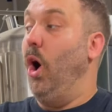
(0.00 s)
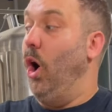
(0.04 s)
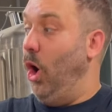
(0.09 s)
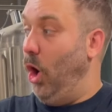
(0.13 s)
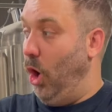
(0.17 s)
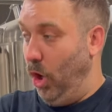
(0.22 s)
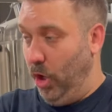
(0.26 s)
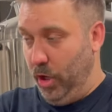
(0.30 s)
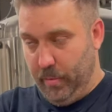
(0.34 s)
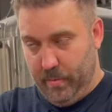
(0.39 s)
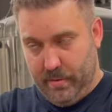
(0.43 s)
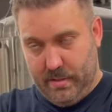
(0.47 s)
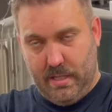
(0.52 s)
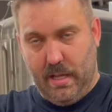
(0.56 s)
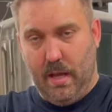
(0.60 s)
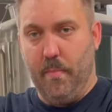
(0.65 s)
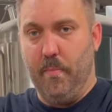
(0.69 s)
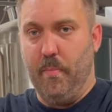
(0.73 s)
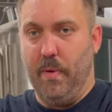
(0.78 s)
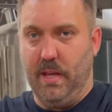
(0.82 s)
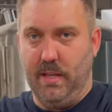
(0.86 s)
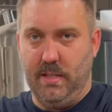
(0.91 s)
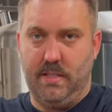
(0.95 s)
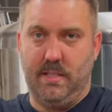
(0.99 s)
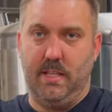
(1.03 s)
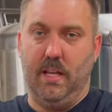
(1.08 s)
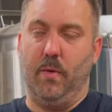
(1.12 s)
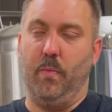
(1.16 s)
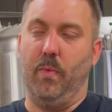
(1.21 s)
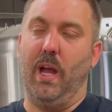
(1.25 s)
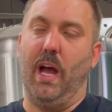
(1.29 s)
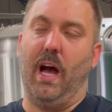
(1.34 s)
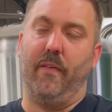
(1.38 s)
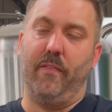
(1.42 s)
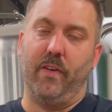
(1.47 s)
100% BC.
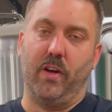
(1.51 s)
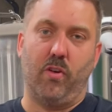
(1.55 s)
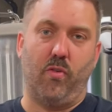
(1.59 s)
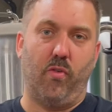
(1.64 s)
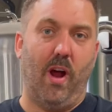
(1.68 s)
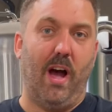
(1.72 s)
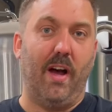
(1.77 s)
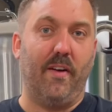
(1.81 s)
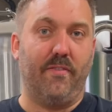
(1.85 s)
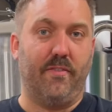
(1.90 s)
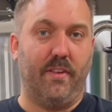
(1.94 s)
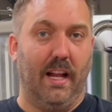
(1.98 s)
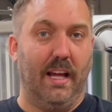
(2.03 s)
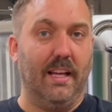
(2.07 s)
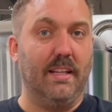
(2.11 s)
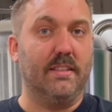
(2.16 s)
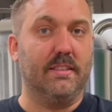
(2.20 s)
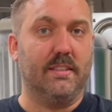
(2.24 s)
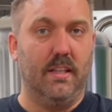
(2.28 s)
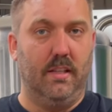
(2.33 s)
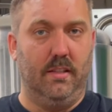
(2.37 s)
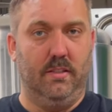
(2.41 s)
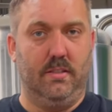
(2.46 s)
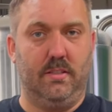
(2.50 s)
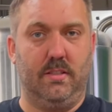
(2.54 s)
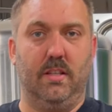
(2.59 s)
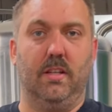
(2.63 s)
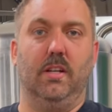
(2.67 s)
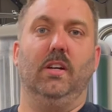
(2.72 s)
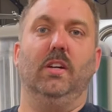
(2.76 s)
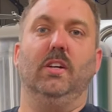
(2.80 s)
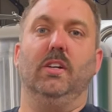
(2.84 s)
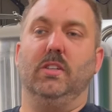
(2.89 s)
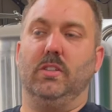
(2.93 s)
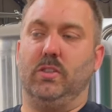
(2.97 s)
We have a craft license,
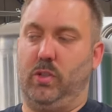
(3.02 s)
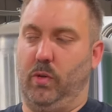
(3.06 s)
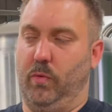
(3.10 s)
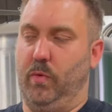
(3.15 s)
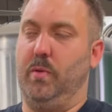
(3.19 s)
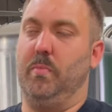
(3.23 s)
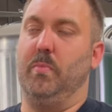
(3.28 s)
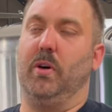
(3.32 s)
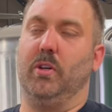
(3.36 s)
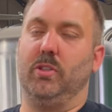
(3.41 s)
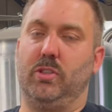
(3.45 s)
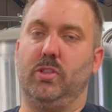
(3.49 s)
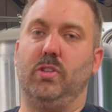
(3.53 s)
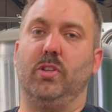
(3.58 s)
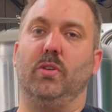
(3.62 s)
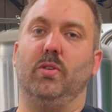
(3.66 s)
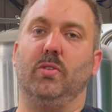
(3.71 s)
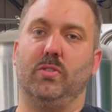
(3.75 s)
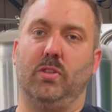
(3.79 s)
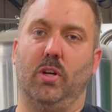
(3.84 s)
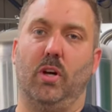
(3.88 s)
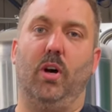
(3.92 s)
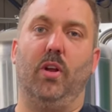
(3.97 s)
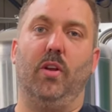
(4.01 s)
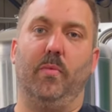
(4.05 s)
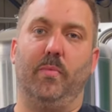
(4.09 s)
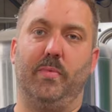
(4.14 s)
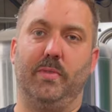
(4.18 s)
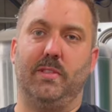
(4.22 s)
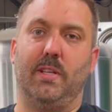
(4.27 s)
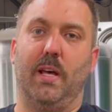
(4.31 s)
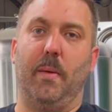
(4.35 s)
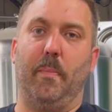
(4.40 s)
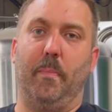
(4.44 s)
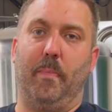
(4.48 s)
so we must use
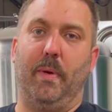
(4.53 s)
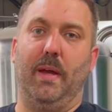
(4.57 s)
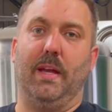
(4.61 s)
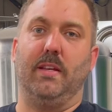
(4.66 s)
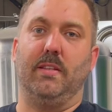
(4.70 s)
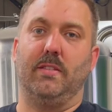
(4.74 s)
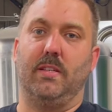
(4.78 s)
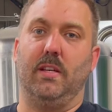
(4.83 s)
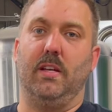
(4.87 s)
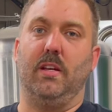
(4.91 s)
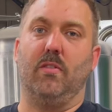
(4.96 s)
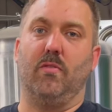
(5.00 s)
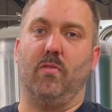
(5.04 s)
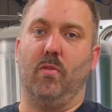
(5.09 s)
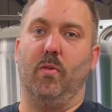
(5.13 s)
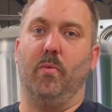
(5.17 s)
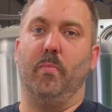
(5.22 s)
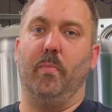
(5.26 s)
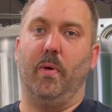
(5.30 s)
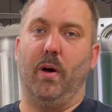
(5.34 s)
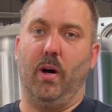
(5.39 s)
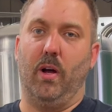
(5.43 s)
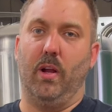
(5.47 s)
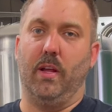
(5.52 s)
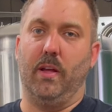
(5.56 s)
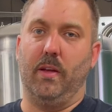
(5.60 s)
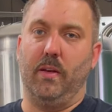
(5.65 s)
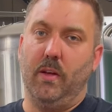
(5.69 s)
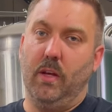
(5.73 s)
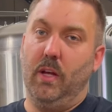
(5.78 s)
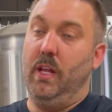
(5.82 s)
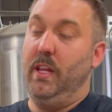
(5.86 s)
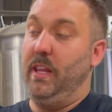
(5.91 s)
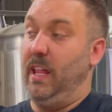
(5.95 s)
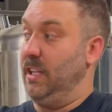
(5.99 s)
100% BC grown barley.
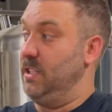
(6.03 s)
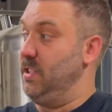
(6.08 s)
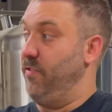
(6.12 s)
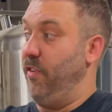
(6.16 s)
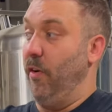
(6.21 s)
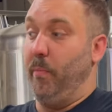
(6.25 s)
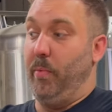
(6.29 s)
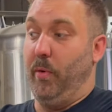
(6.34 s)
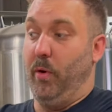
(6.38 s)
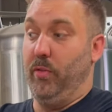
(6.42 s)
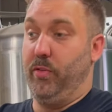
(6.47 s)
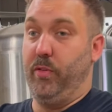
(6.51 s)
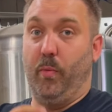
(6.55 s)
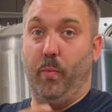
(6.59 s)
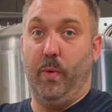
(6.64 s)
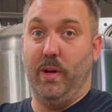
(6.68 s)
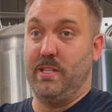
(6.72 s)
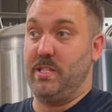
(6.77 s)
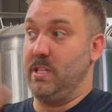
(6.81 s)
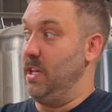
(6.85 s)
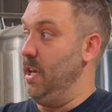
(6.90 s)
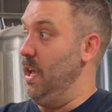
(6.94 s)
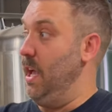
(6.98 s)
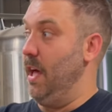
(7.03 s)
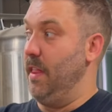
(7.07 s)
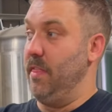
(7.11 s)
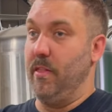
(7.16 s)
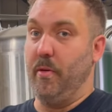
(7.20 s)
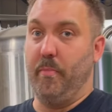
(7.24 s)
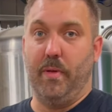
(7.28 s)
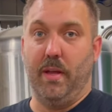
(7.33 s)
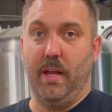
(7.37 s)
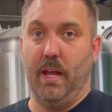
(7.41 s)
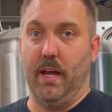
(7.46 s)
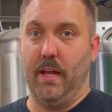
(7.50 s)
That's for both the whiskey and the
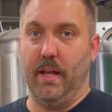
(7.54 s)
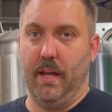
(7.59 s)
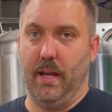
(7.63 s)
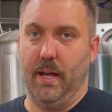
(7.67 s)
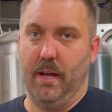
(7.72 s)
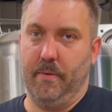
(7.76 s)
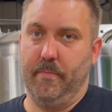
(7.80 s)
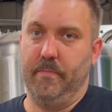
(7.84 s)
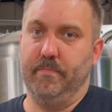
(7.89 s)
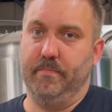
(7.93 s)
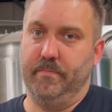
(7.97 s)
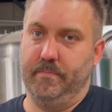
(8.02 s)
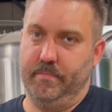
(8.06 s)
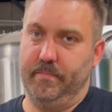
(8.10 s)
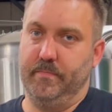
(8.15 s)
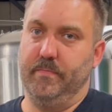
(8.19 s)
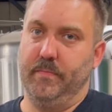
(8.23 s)
beer. Yeah.